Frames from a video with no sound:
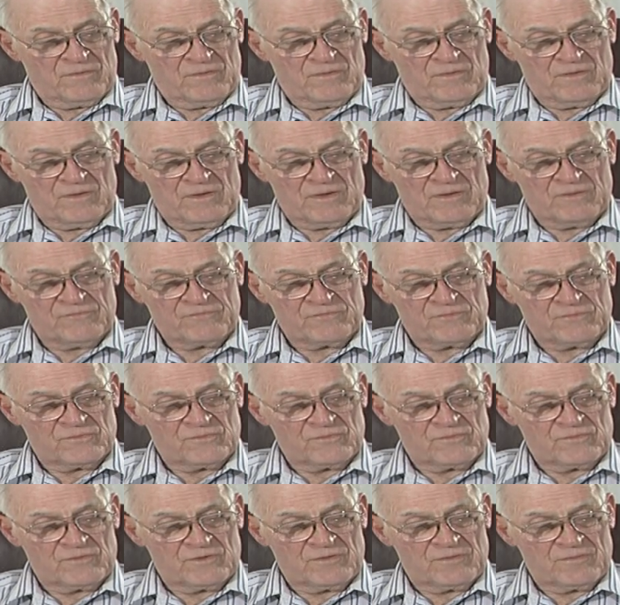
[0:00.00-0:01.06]

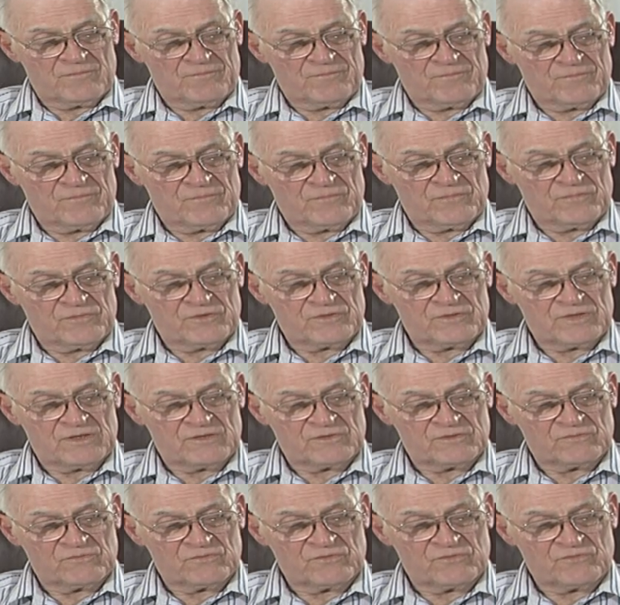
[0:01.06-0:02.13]
After the
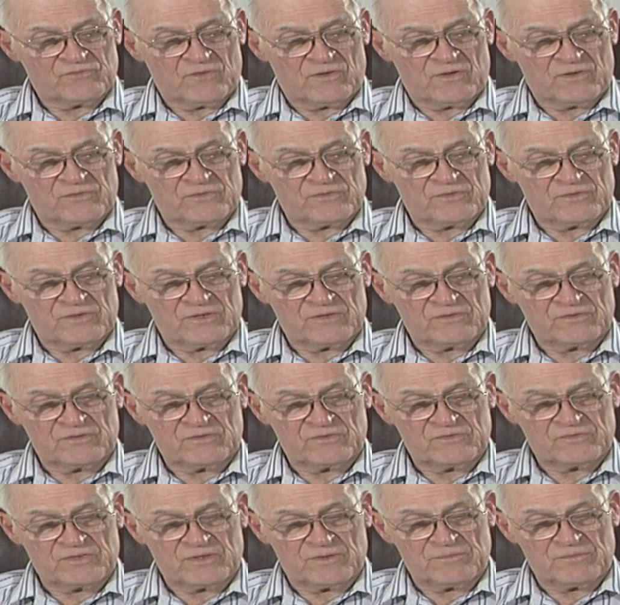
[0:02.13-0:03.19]
death of his father in
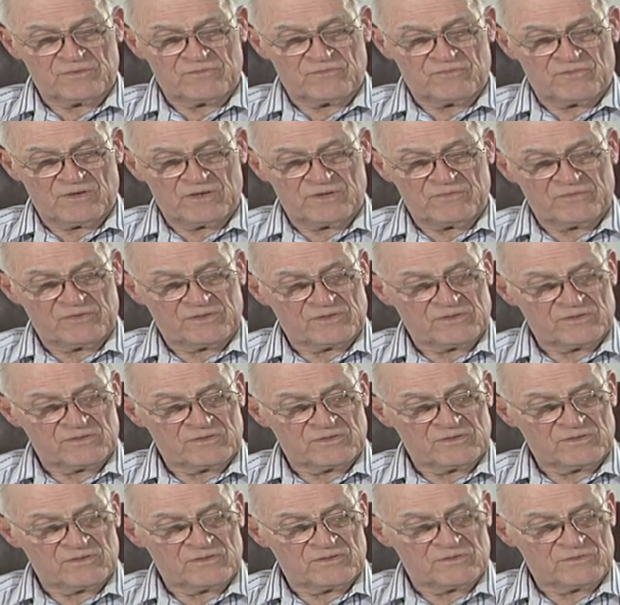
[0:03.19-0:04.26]
1875, he
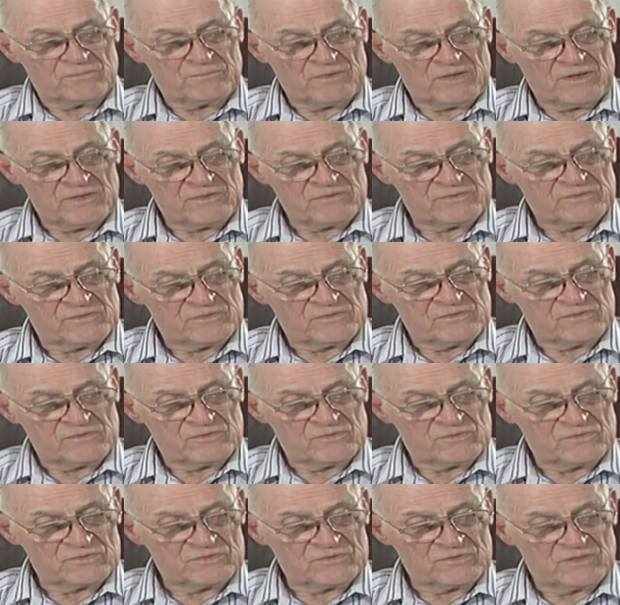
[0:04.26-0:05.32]
continued as pastor
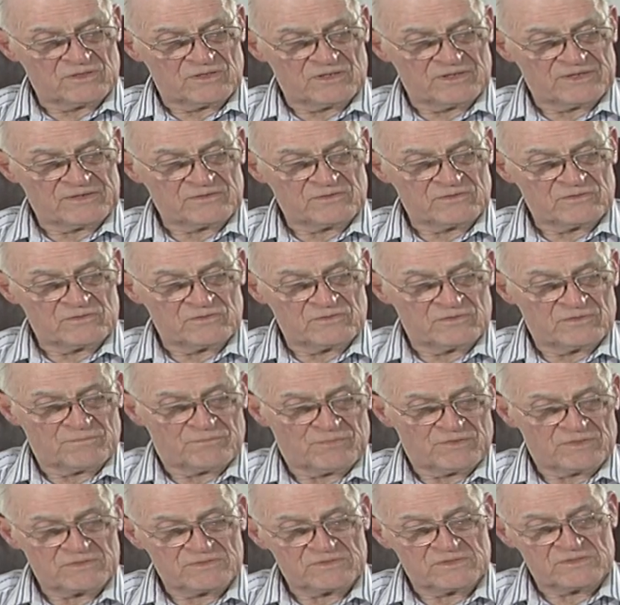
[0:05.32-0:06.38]
until elected to the
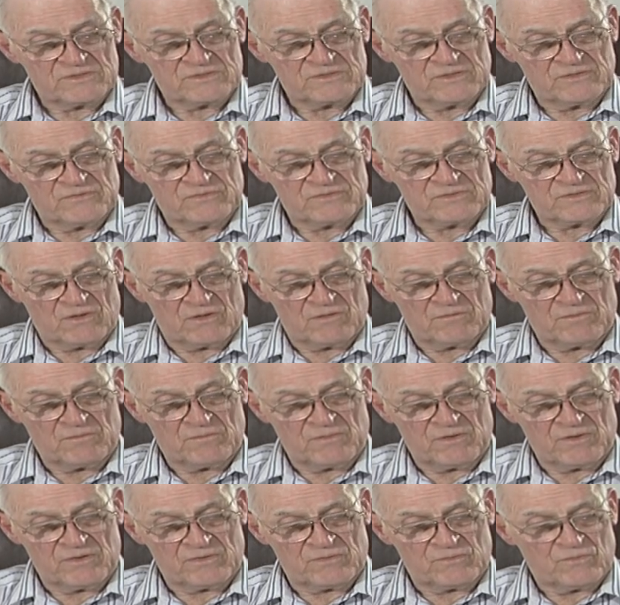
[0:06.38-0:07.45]
presidency of his alma
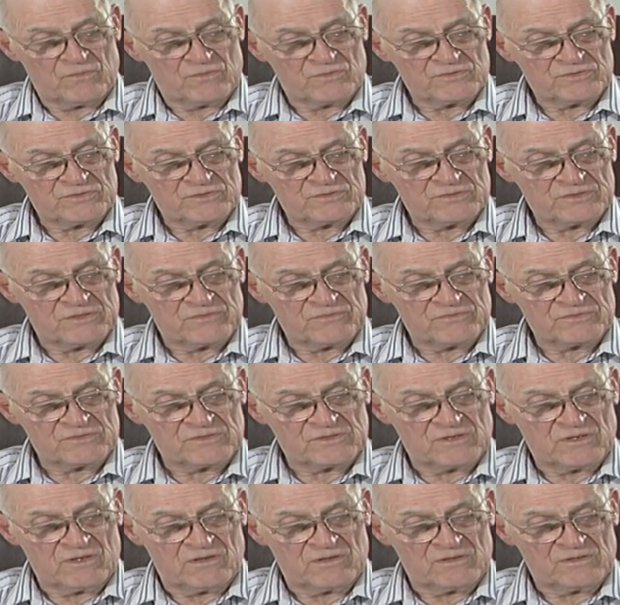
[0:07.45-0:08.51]
mater, Washington Jefferson
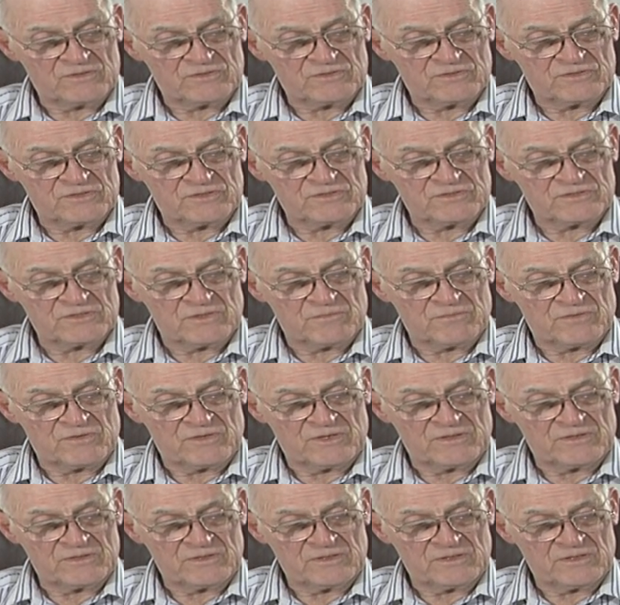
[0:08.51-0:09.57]
College, in December
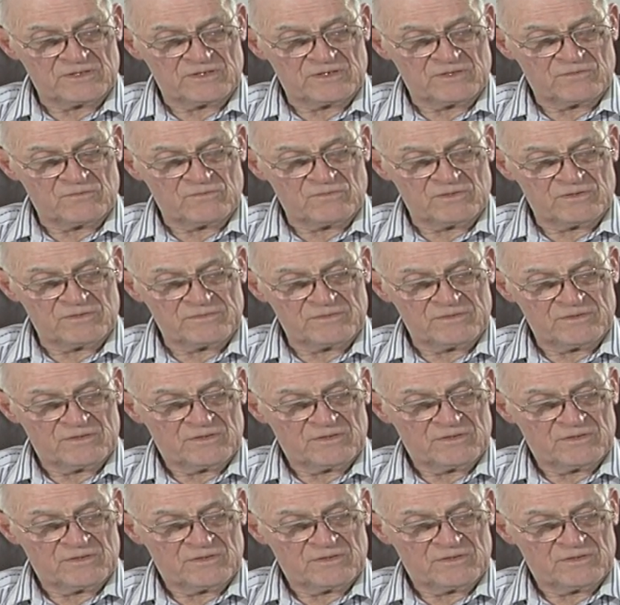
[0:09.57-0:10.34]
1881.